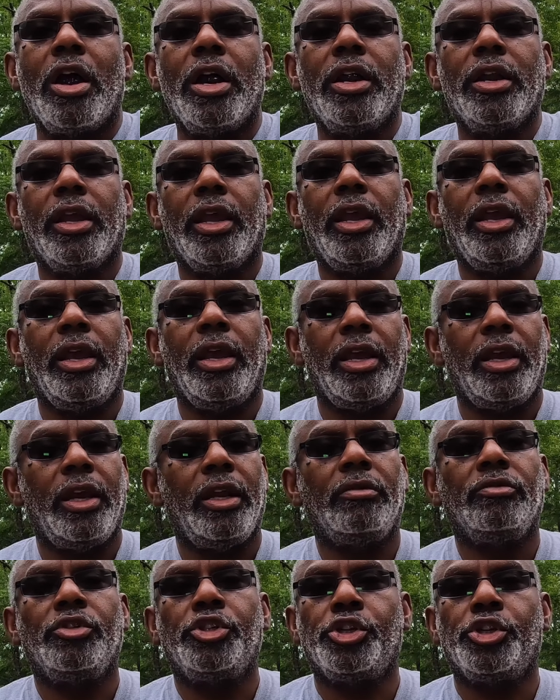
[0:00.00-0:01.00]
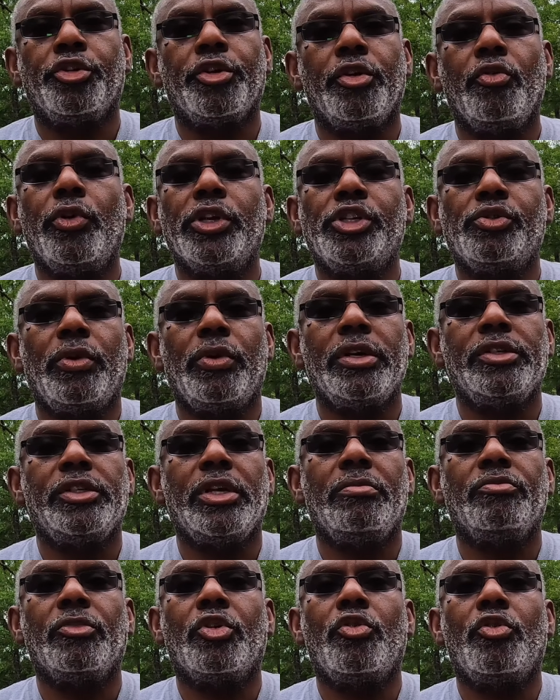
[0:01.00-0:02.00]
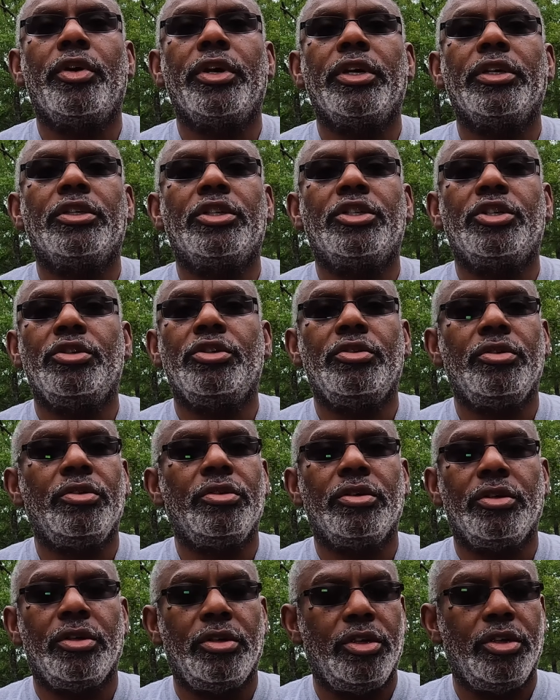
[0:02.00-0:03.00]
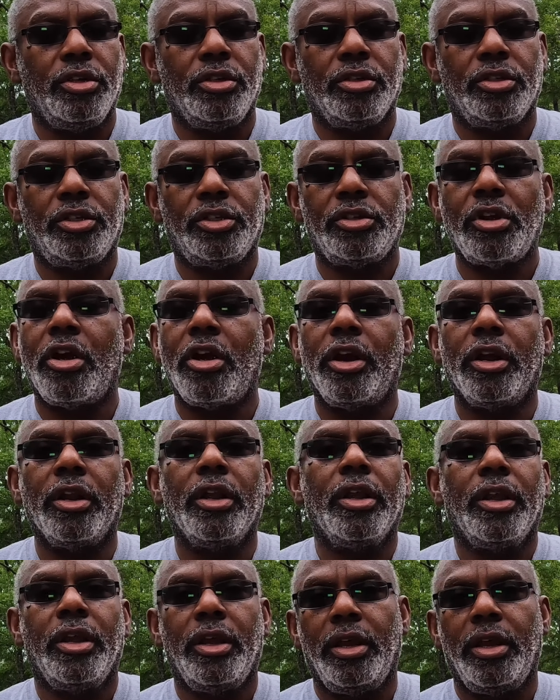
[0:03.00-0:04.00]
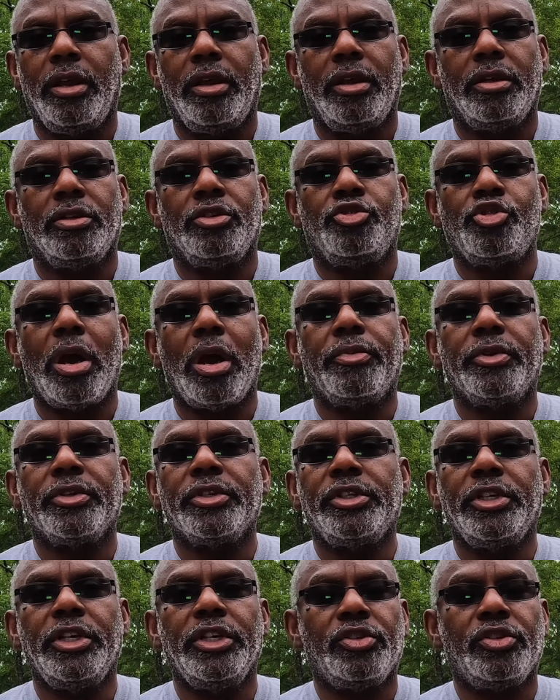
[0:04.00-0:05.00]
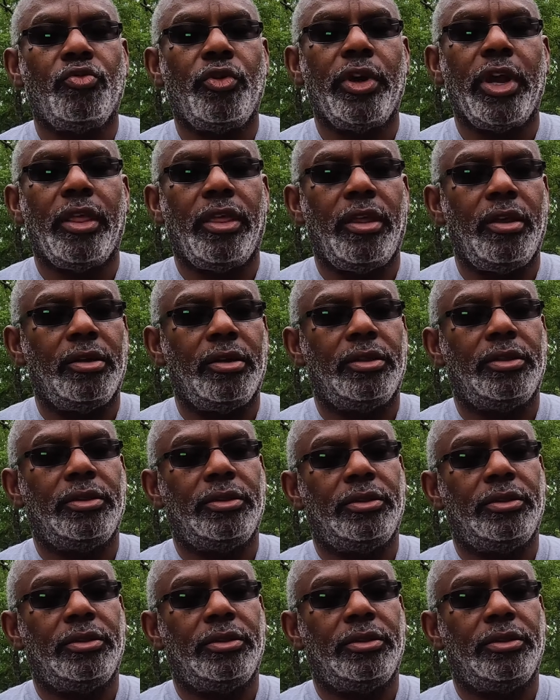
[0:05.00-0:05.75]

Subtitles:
are and show you which ones I'm going to start dropping seeds with.